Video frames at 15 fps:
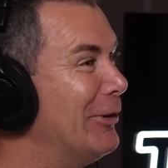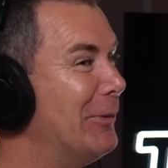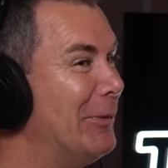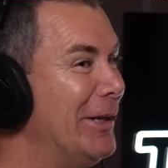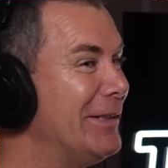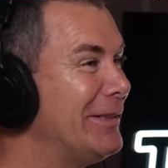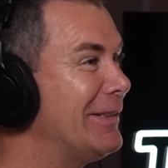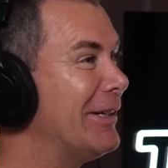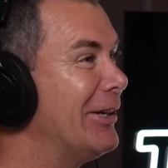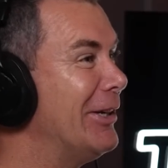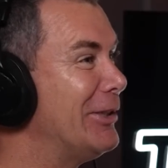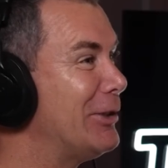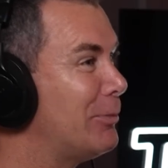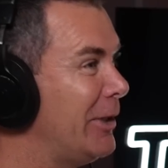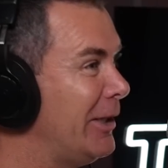the wrist,
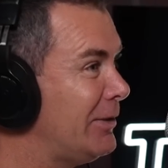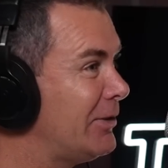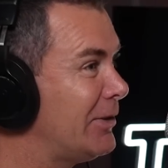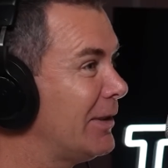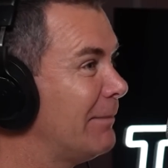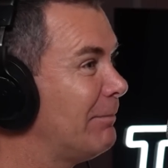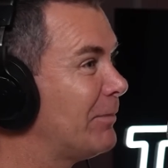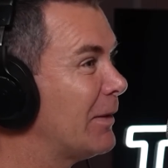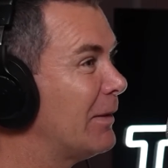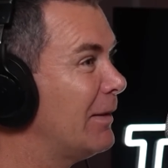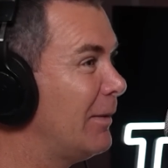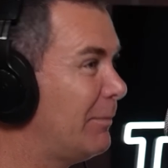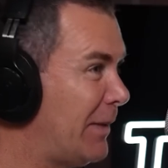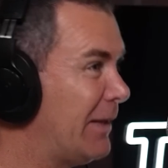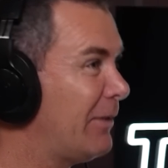each wrist,
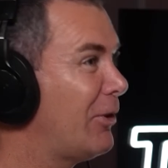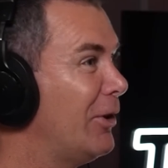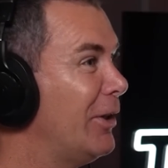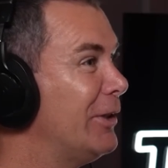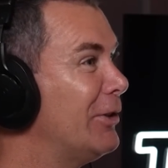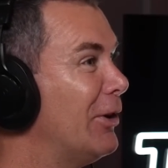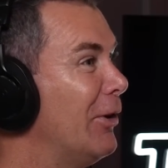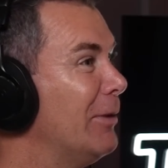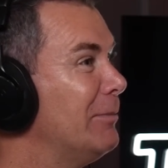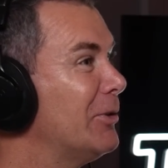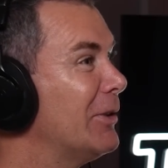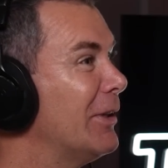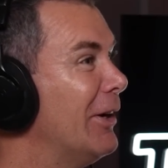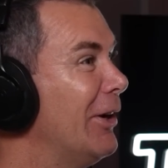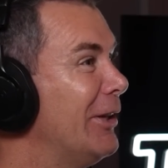about 30
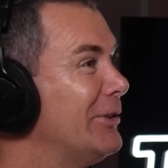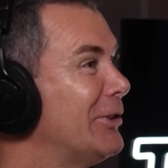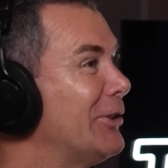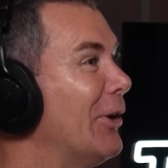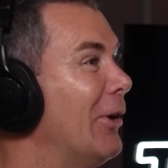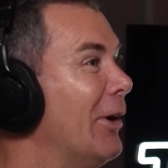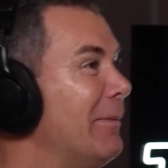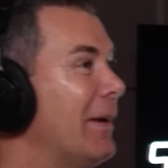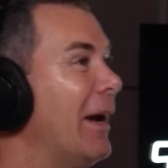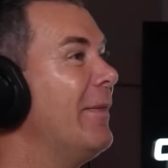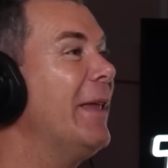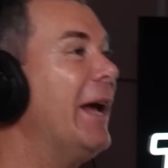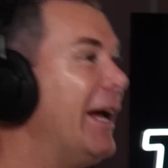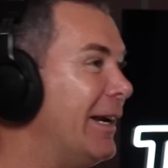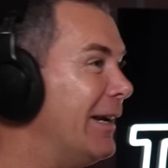times each time, and
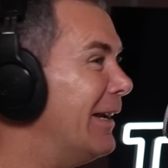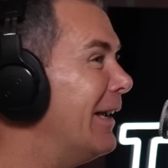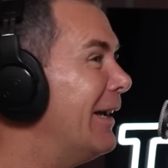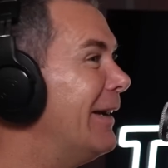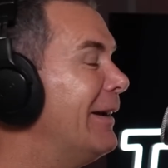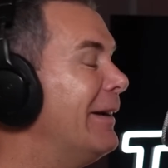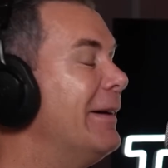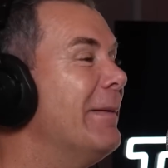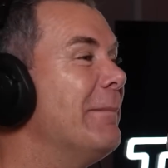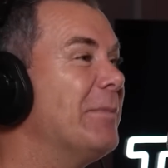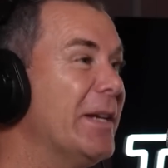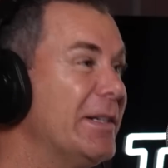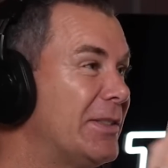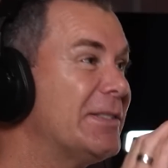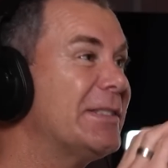then
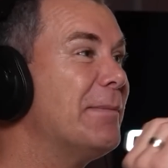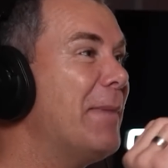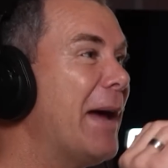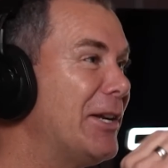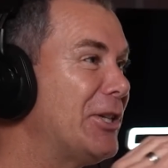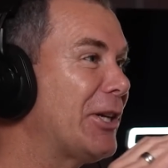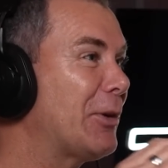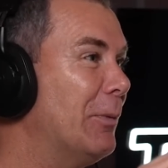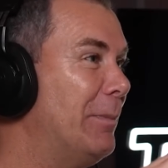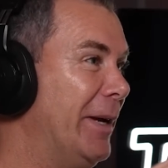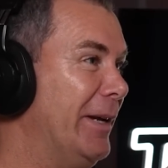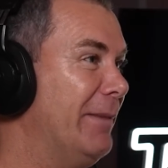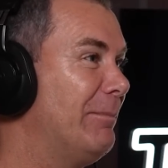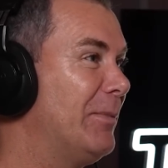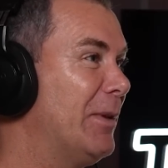this is the magical
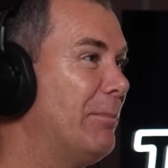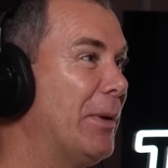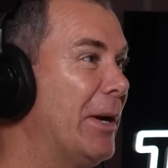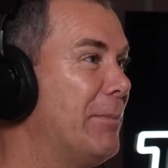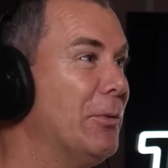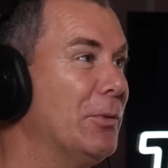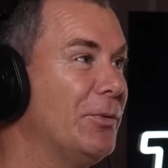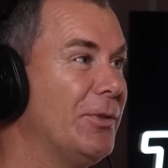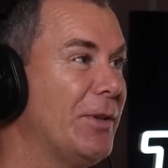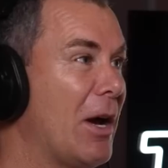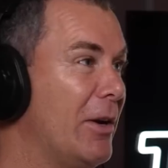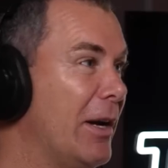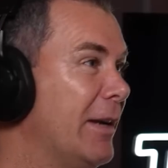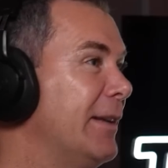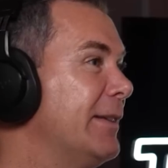bit that people
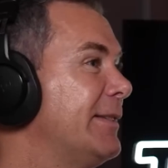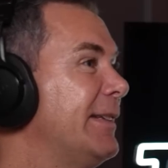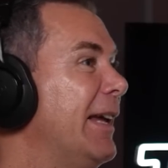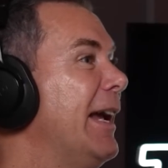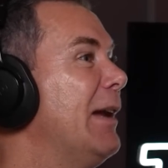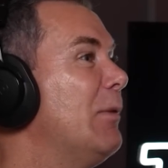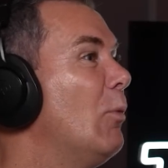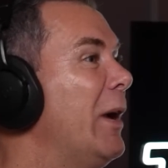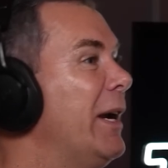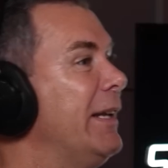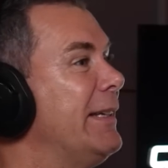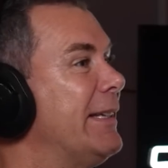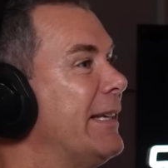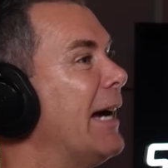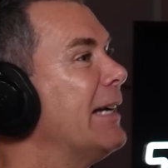don't understand. When
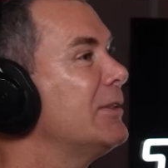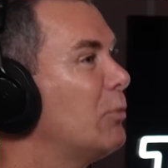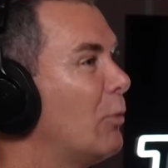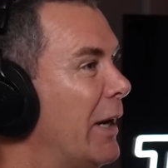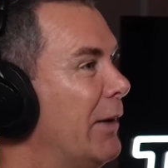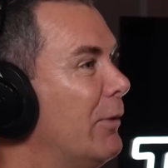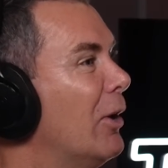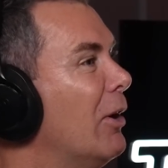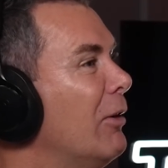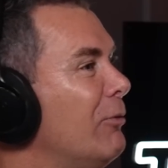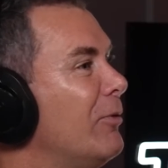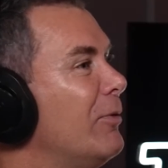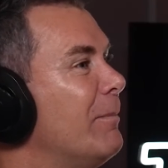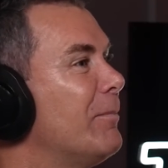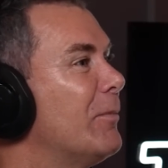it does wear
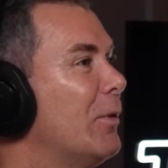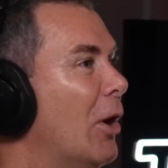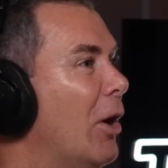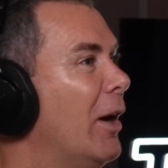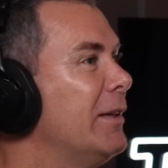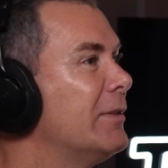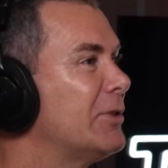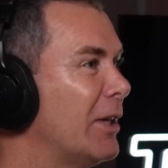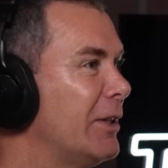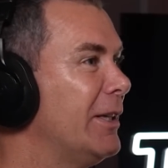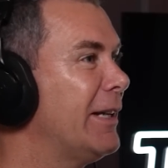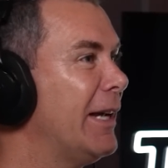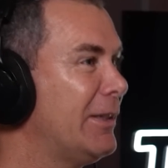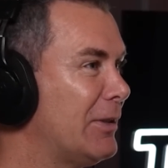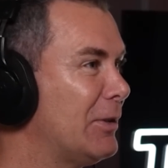off, right? So you
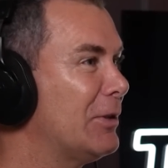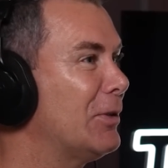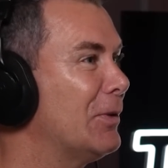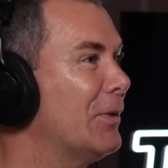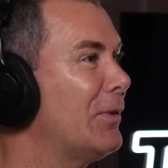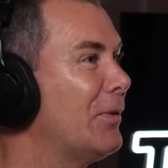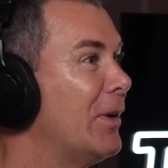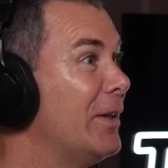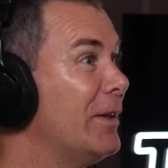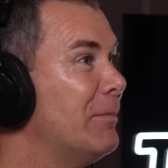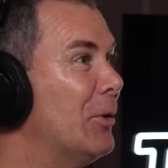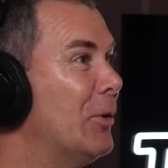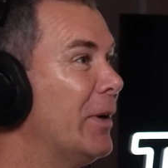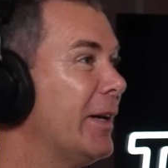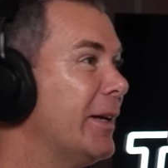get to 2 or 3 in the
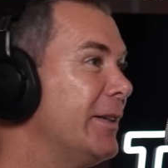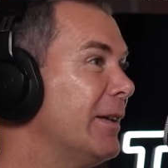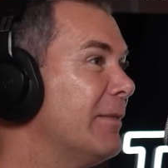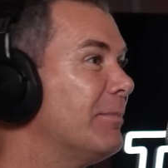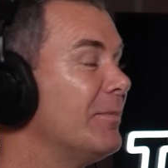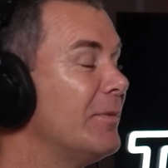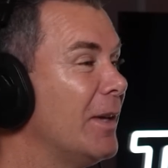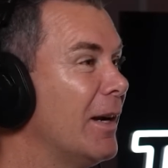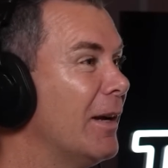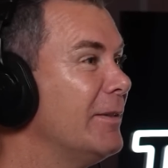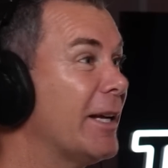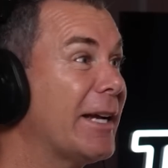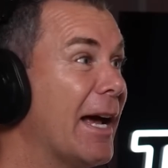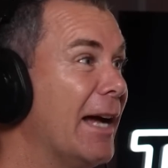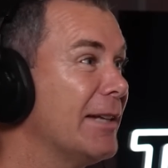morning, and you
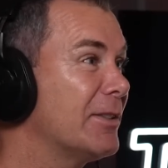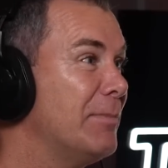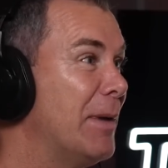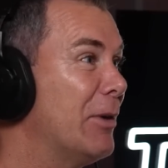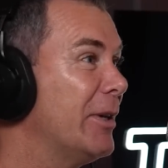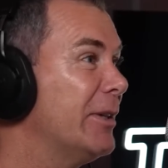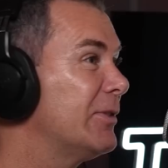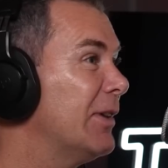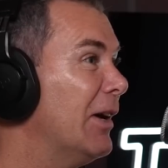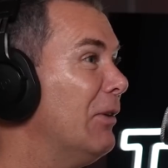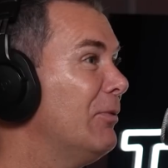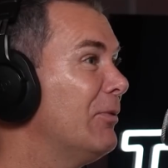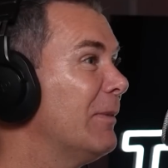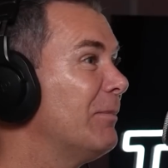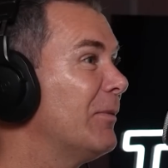can't smell
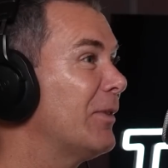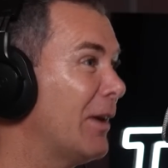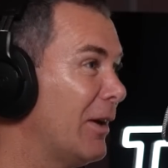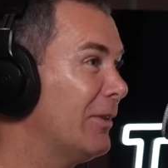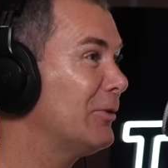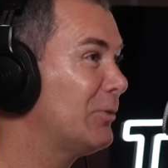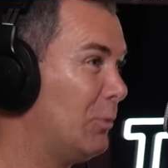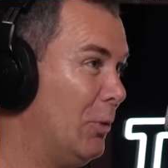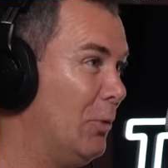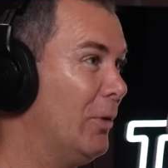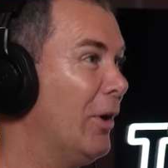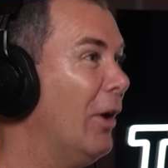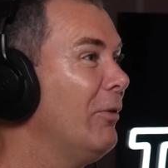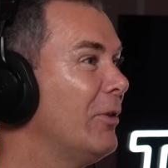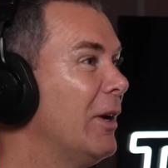yourself, so that's worn
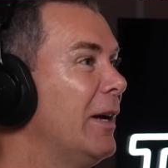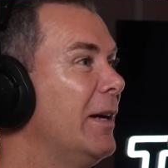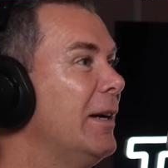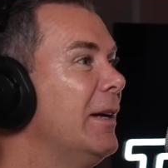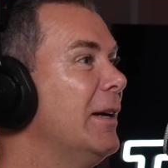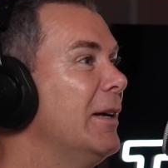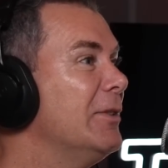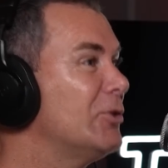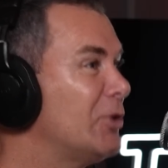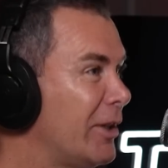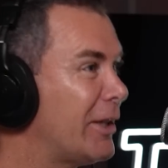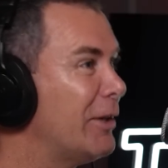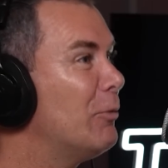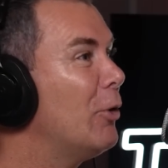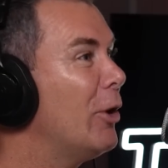off. So you
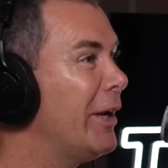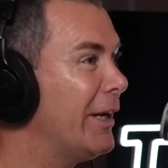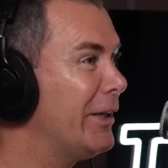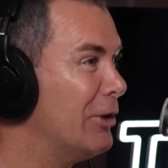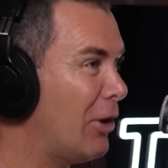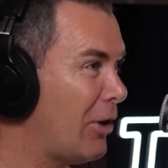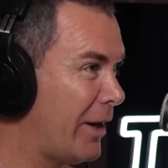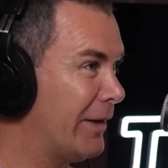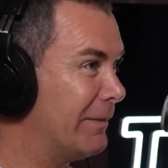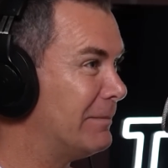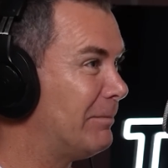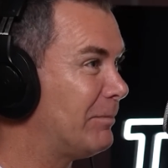can reignite it